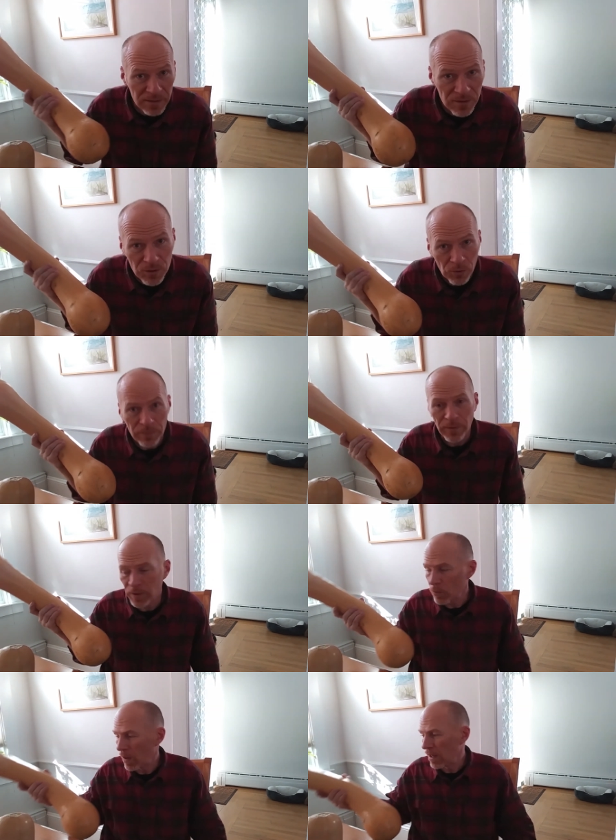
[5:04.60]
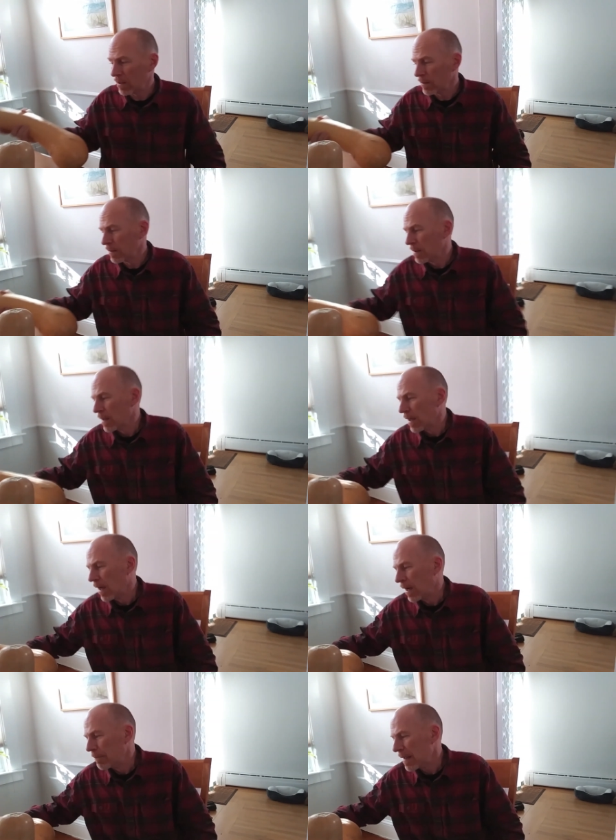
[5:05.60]
store very well,
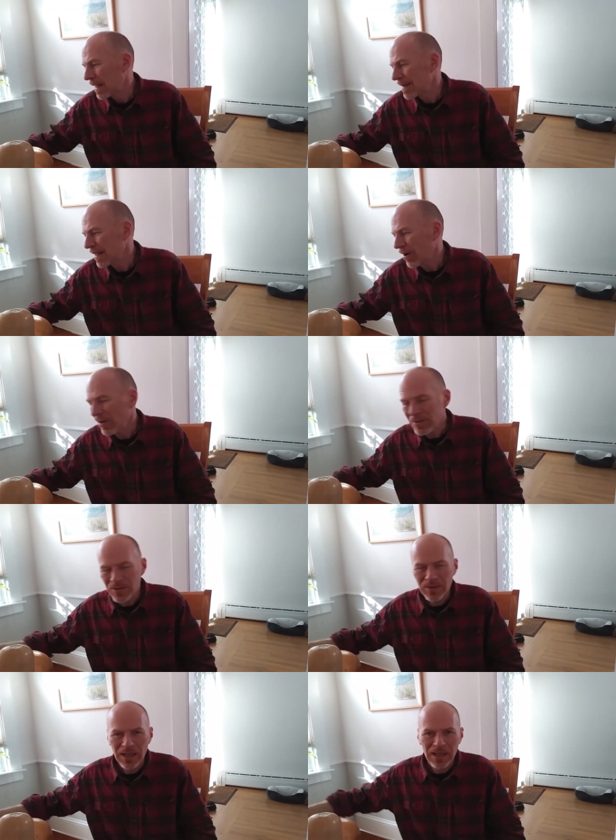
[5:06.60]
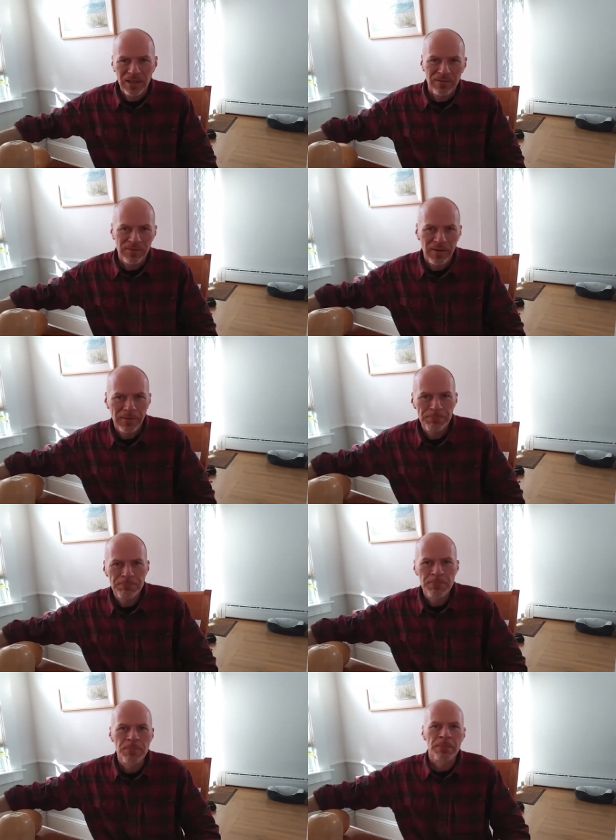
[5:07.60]
and they also have
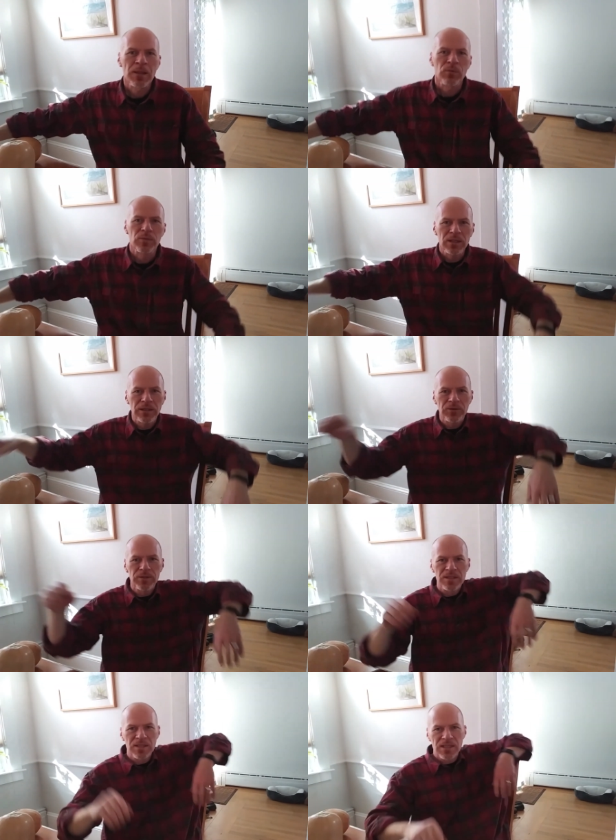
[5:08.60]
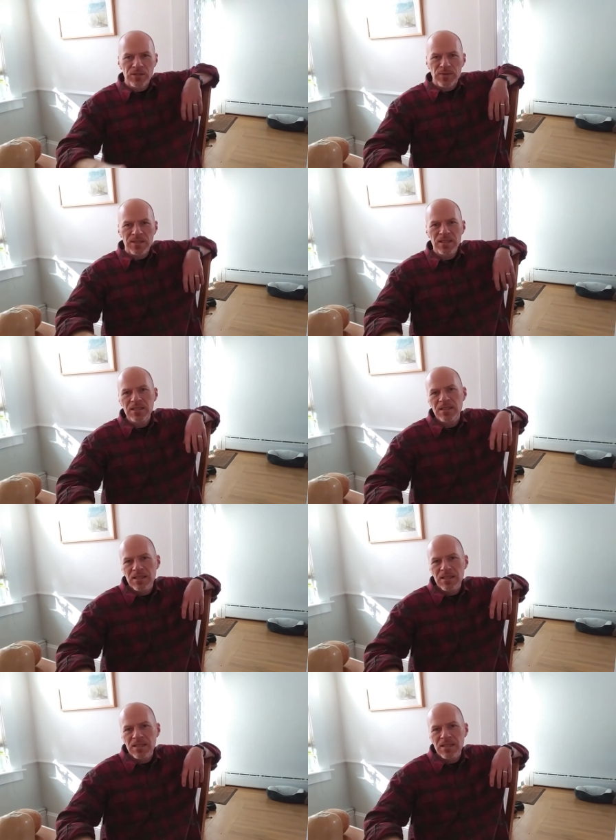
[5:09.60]
really good disease resistance.